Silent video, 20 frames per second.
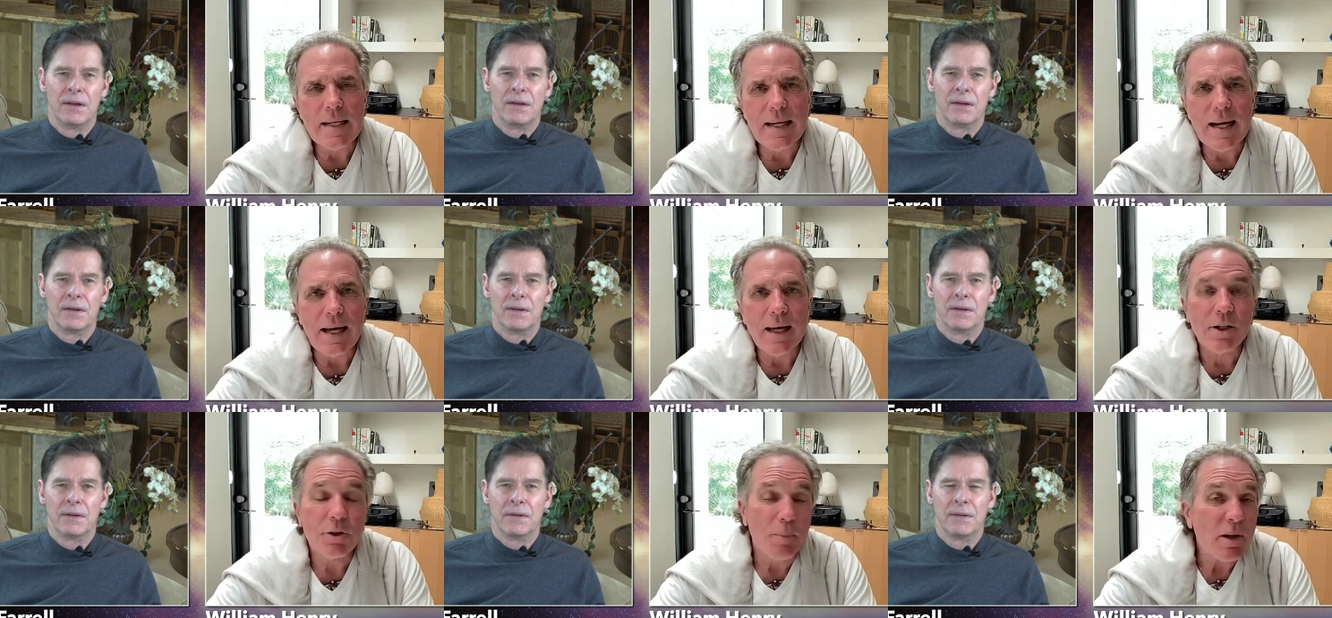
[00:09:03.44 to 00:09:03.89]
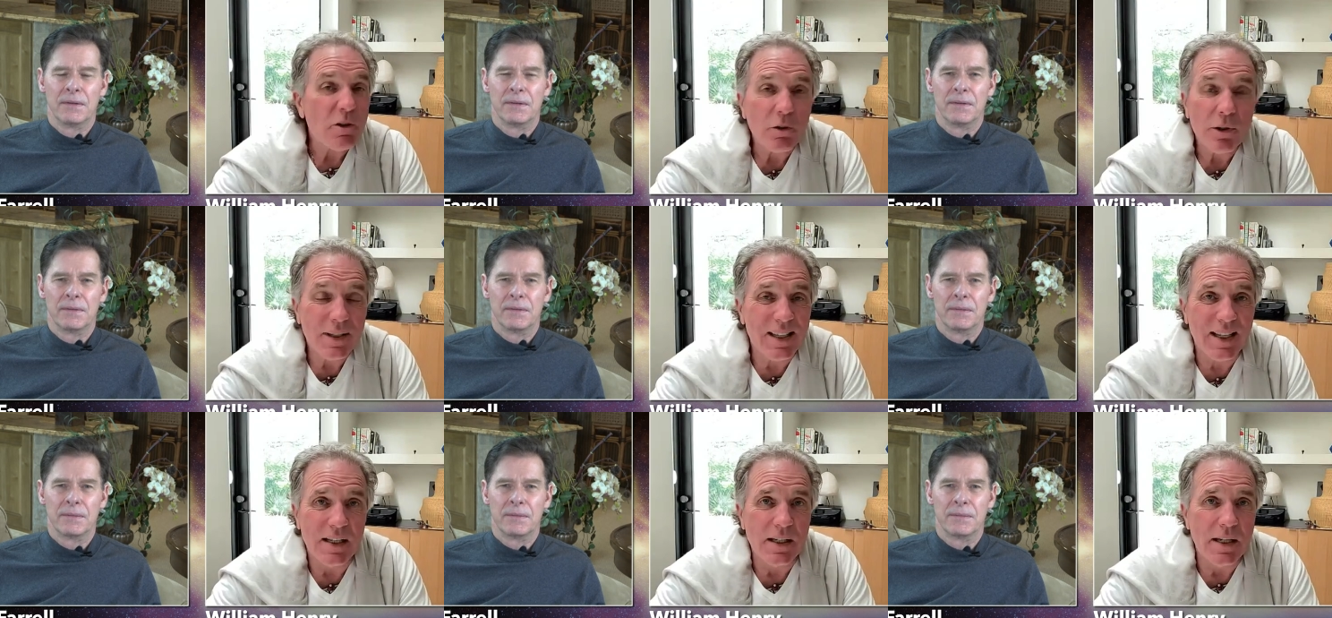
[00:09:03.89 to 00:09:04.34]

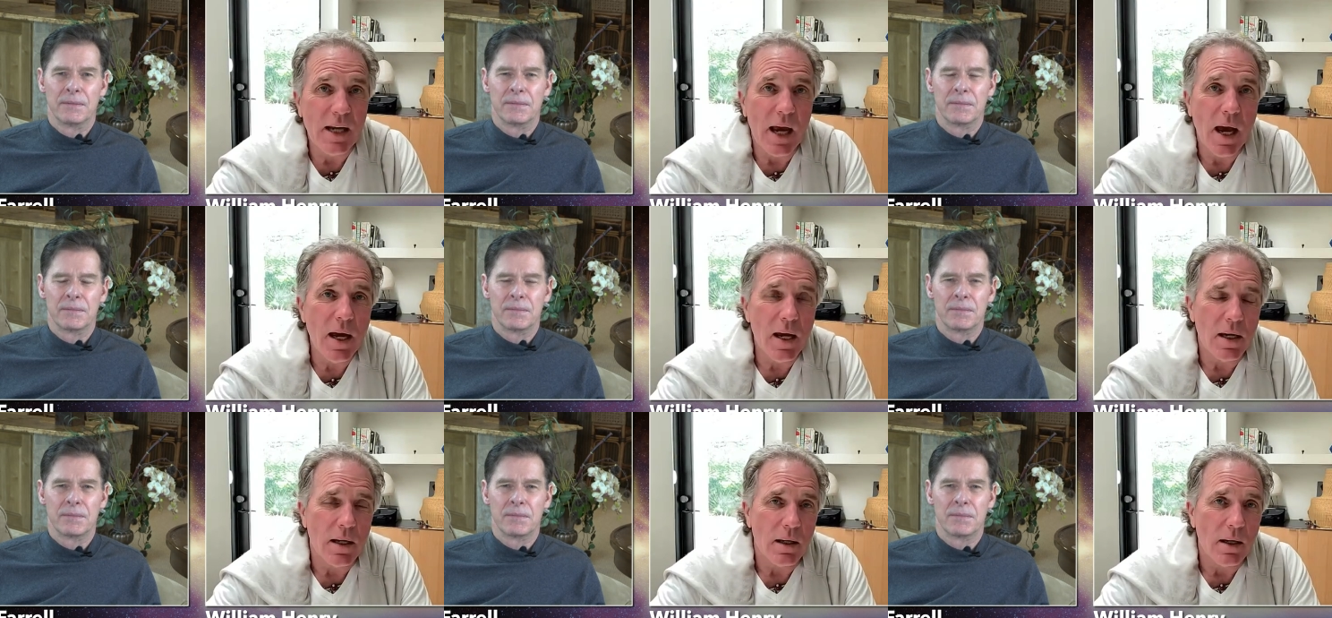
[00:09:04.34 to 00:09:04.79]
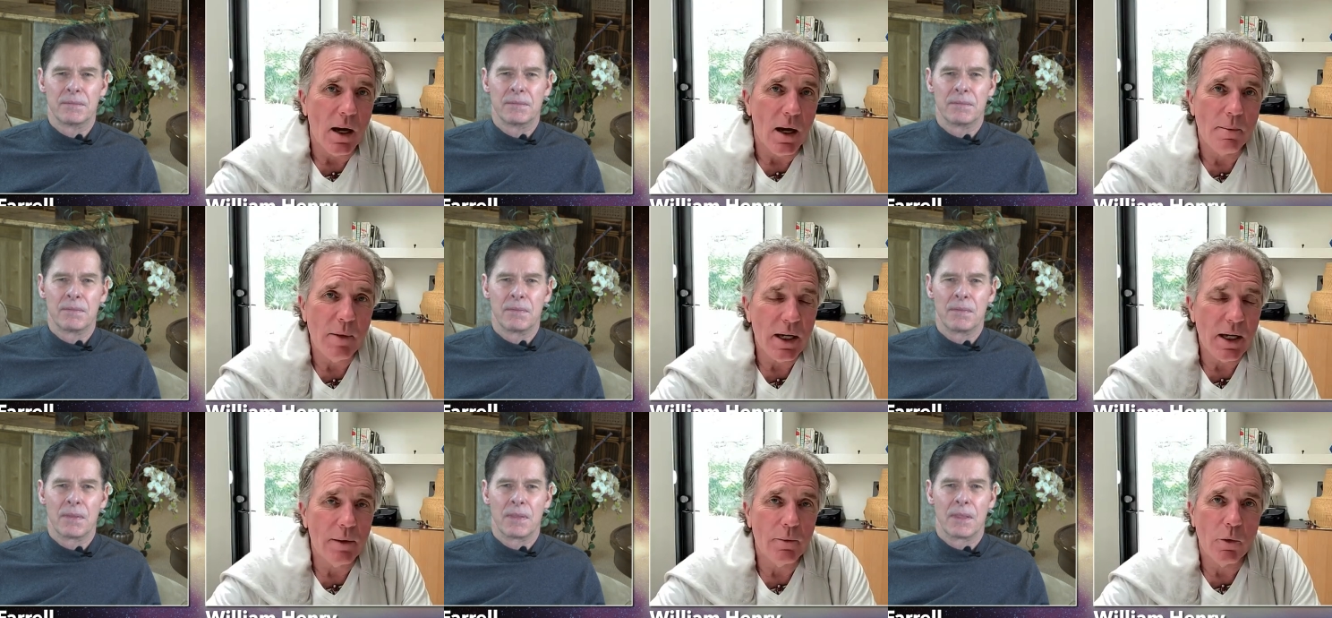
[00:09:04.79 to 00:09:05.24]
Speaker 1: especially today, I
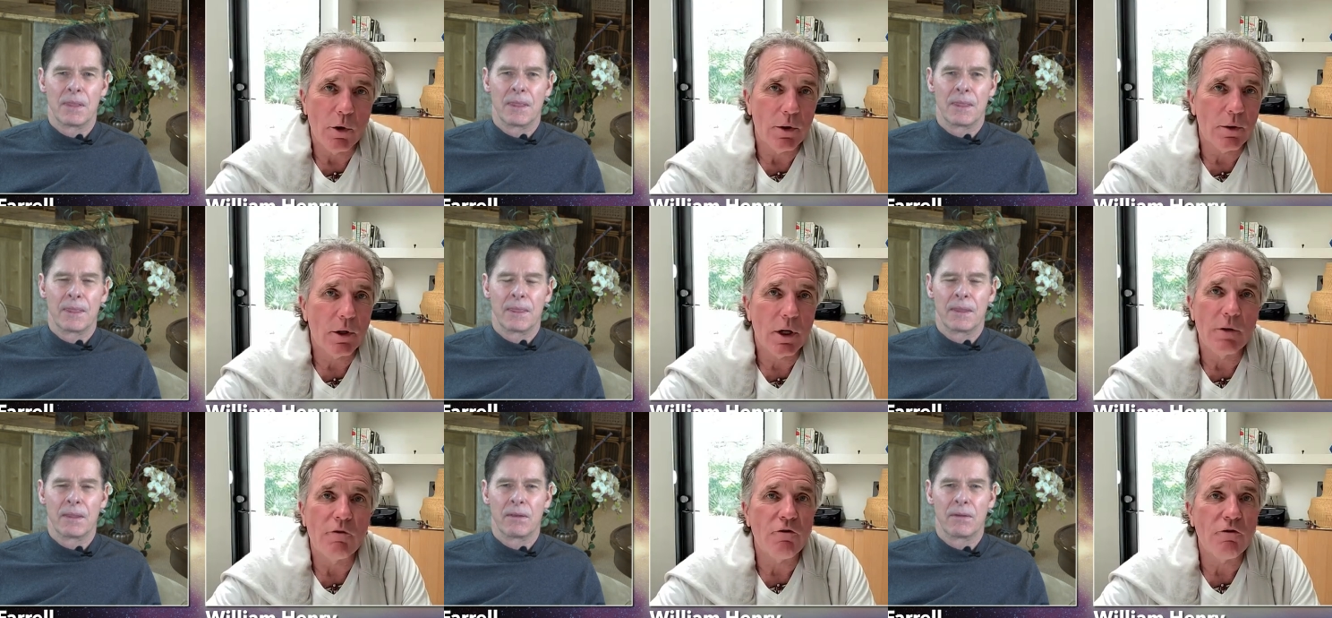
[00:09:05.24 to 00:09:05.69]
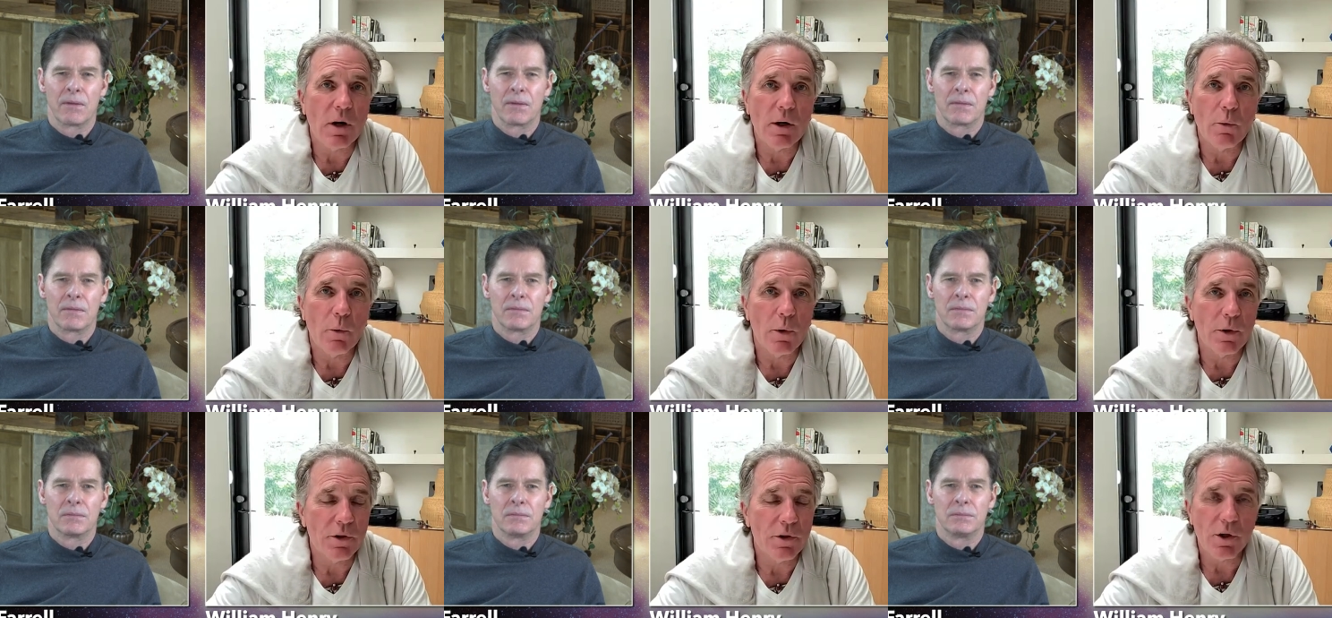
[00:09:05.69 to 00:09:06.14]
mean, we're
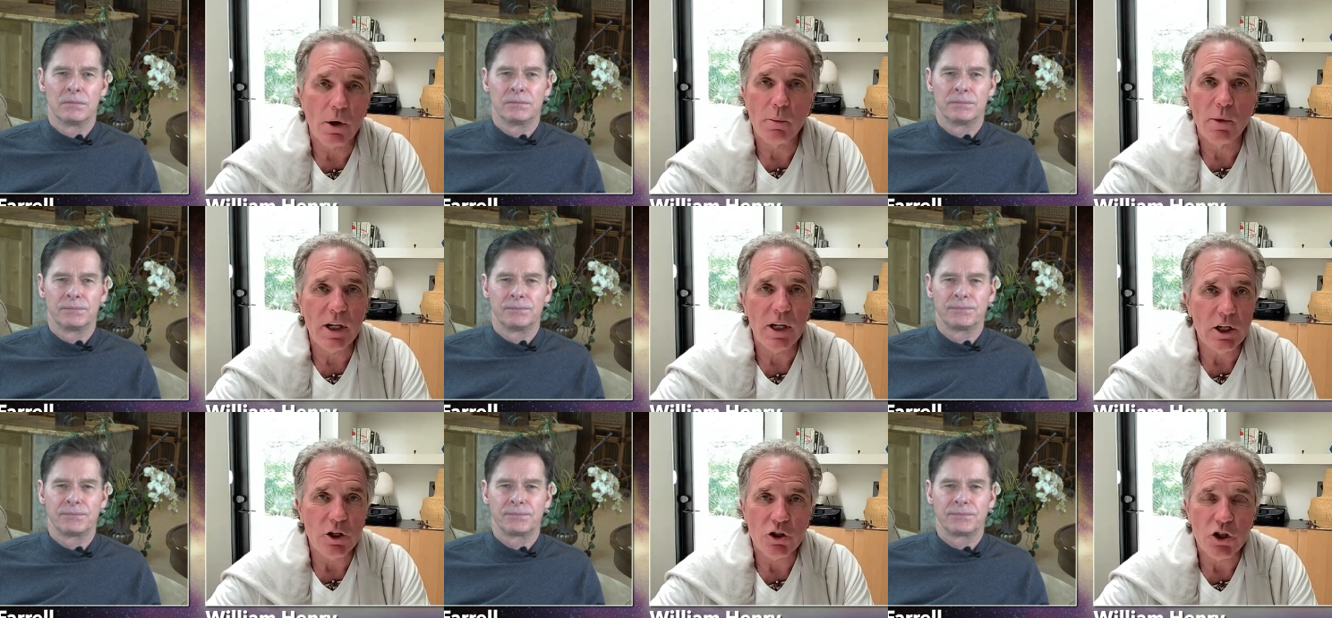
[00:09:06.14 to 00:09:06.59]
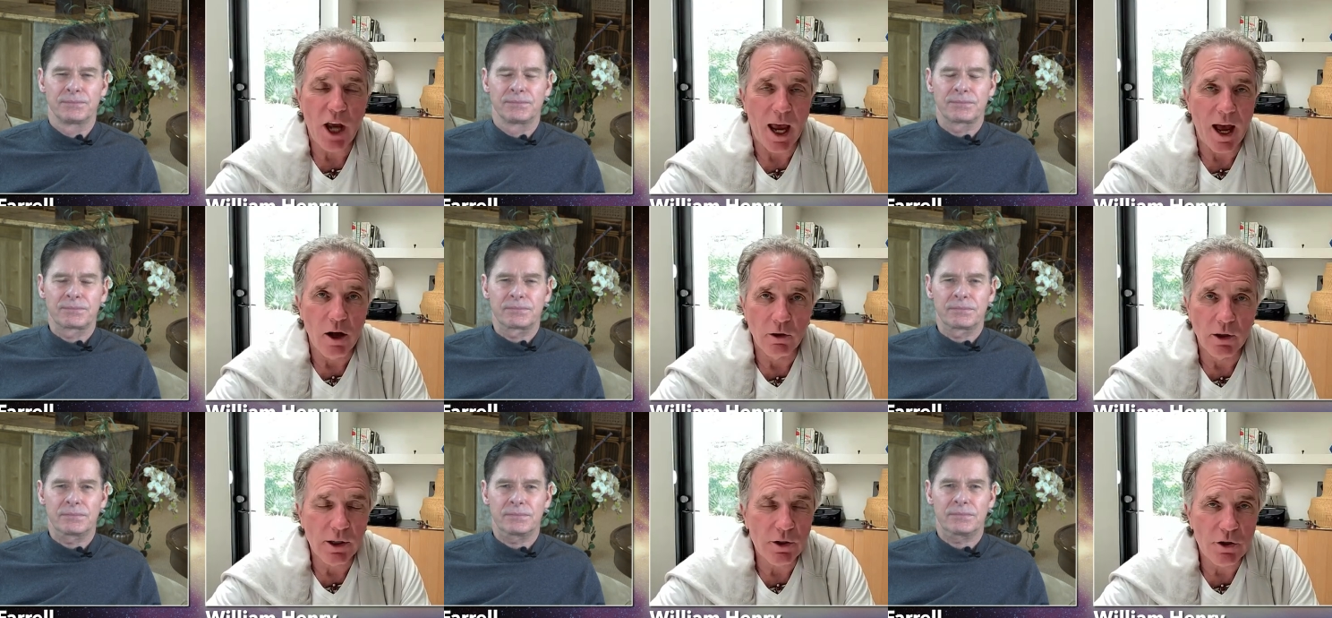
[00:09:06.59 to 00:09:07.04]
confronted with so many
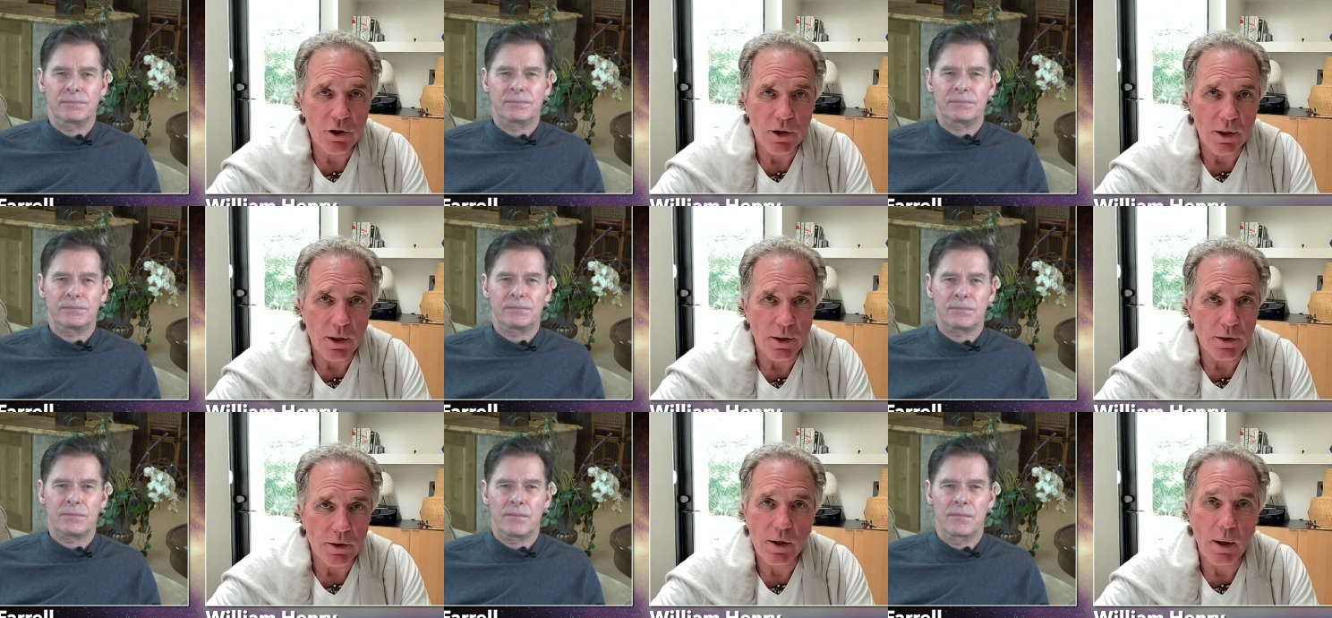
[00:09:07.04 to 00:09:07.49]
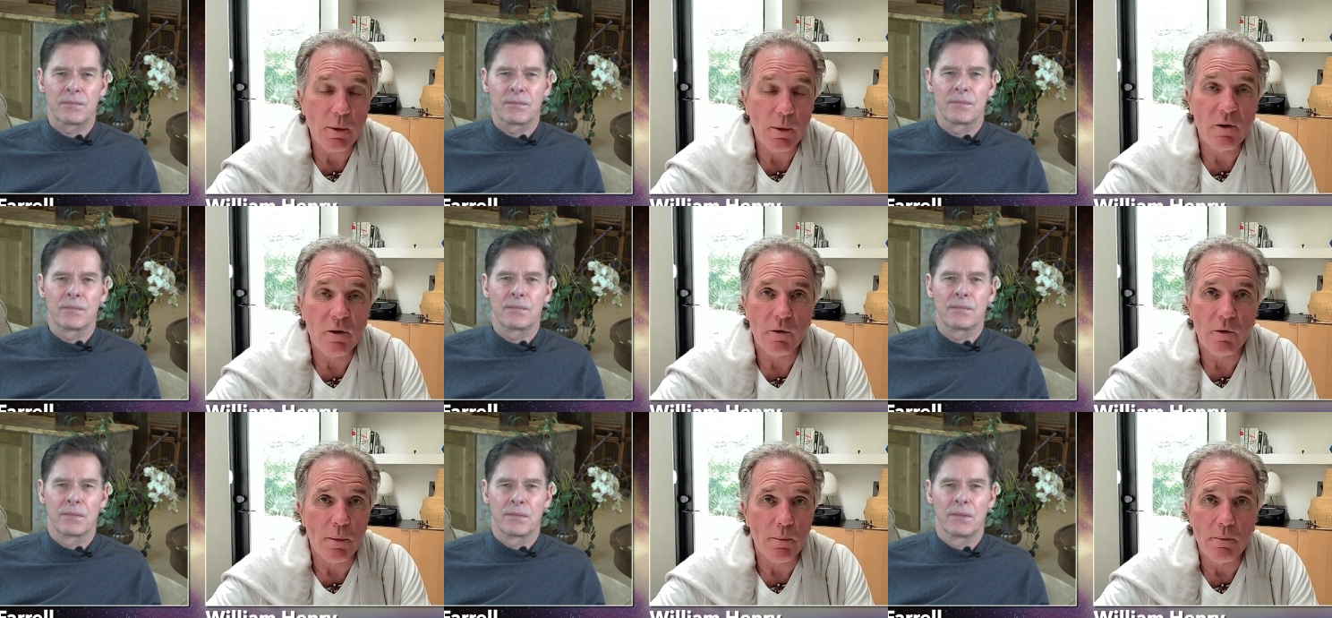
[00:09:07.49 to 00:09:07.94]
challenges, some
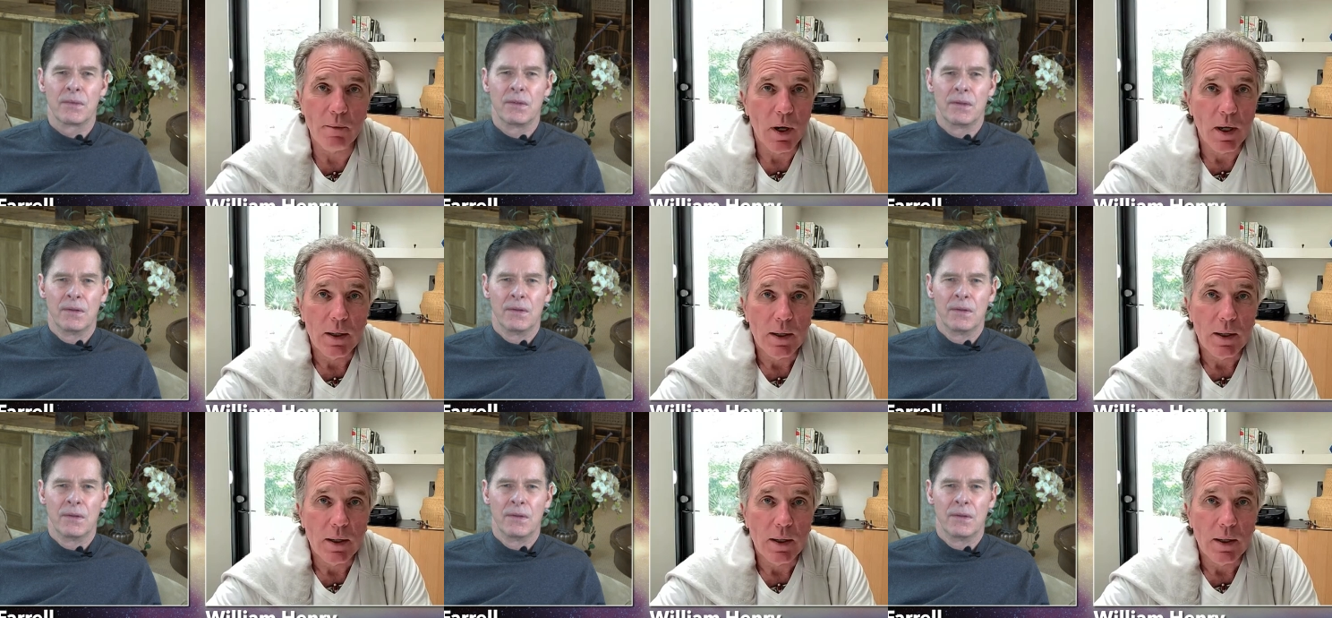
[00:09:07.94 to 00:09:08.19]
of them